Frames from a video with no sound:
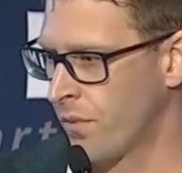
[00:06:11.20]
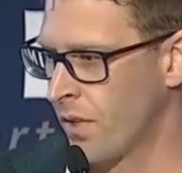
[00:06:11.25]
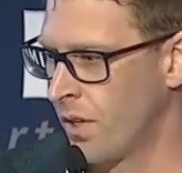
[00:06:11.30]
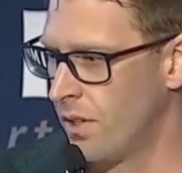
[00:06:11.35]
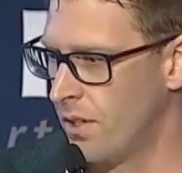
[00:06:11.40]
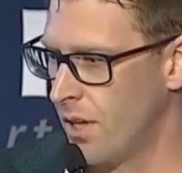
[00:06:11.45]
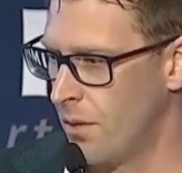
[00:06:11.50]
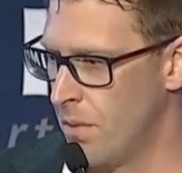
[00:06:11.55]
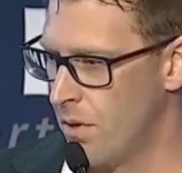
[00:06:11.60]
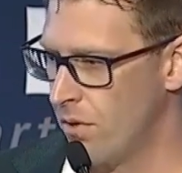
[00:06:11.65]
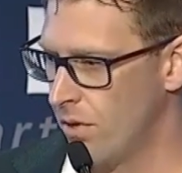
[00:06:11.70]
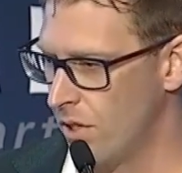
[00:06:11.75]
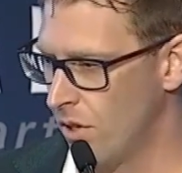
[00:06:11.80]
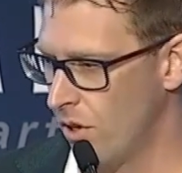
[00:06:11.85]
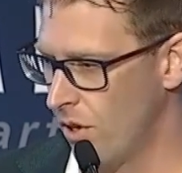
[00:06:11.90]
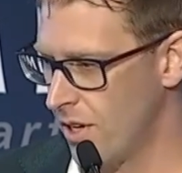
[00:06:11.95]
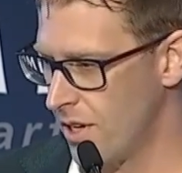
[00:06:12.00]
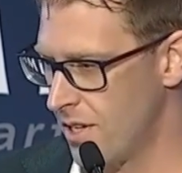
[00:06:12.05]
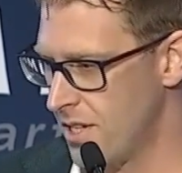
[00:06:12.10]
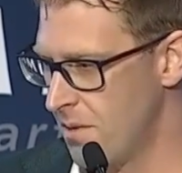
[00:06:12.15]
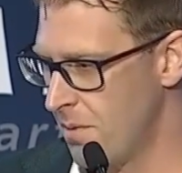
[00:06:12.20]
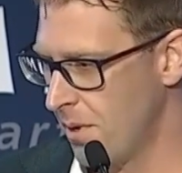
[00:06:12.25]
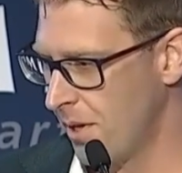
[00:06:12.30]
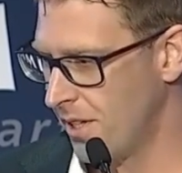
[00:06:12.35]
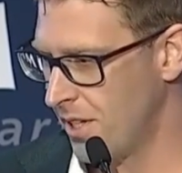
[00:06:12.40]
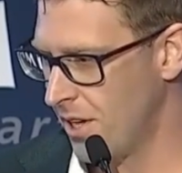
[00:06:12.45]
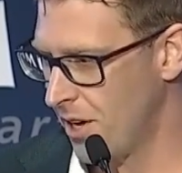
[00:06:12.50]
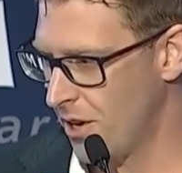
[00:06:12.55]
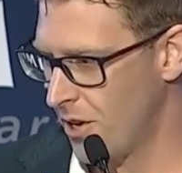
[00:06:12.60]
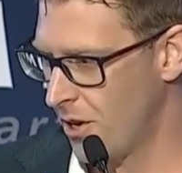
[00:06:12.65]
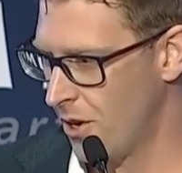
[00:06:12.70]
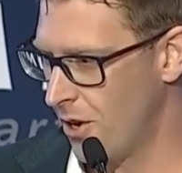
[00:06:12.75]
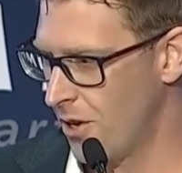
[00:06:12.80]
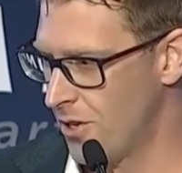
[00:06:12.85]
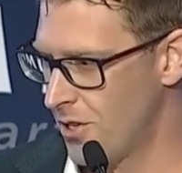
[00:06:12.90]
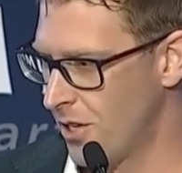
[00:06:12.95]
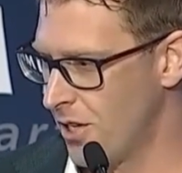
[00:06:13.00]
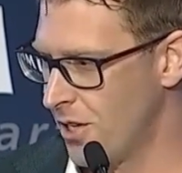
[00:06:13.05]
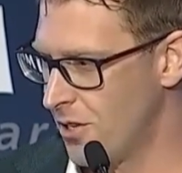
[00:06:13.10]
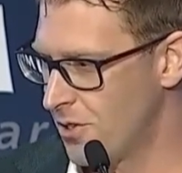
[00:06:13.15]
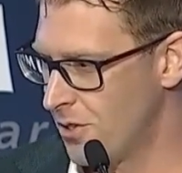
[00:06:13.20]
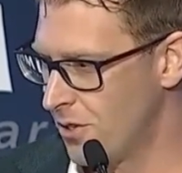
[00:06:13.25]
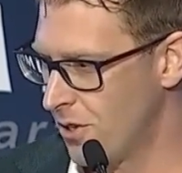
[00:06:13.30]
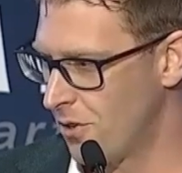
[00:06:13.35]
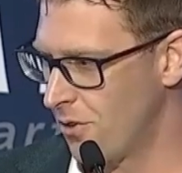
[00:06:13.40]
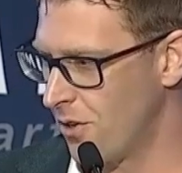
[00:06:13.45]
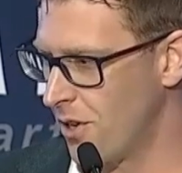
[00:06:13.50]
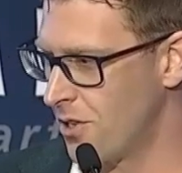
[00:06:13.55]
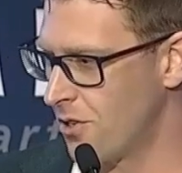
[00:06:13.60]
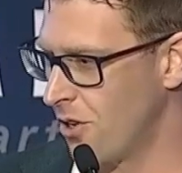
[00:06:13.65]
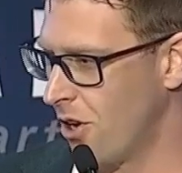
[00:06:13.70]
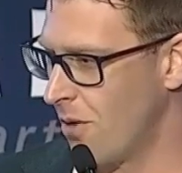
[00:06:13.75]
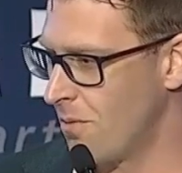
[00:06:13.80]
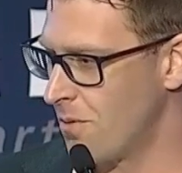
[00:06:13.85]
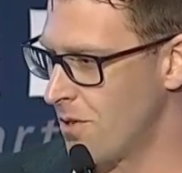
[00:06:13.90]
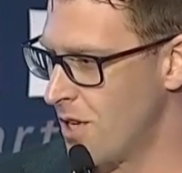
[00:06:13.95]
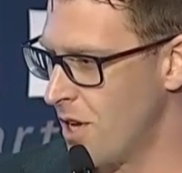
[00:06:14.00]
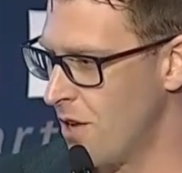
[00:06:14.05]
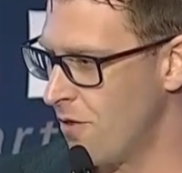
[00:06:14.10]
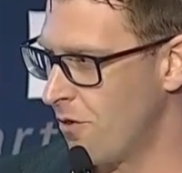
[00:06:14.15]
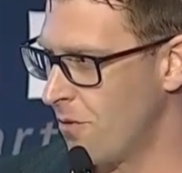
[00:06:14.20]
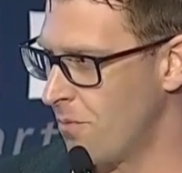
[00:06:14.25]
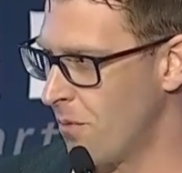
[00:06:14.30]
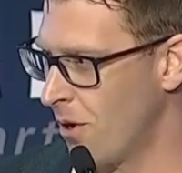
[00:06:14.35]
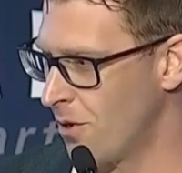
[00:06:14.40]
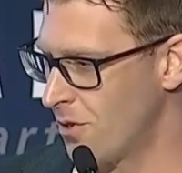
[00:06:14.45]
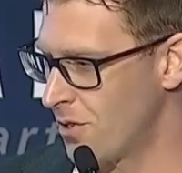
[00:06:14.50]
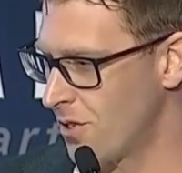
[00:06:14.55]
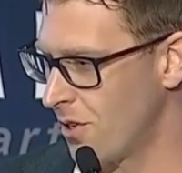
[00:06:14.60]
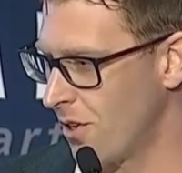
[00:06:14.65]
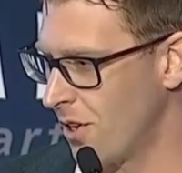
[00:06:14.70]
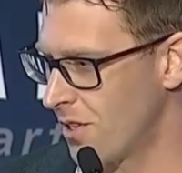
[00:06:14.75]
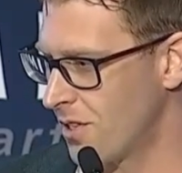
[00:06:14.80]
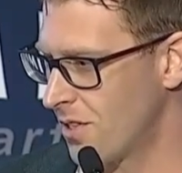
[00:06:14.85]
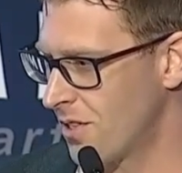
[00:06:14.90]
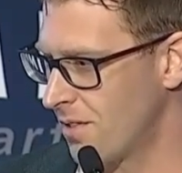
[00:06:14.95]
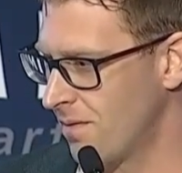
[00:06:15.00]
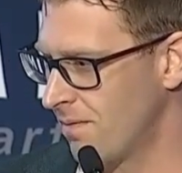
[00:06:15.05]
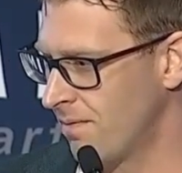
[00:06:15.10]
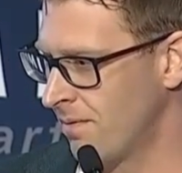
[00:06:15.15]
Now, mill relining typically occurs only 2 to 3 times a year for most sites,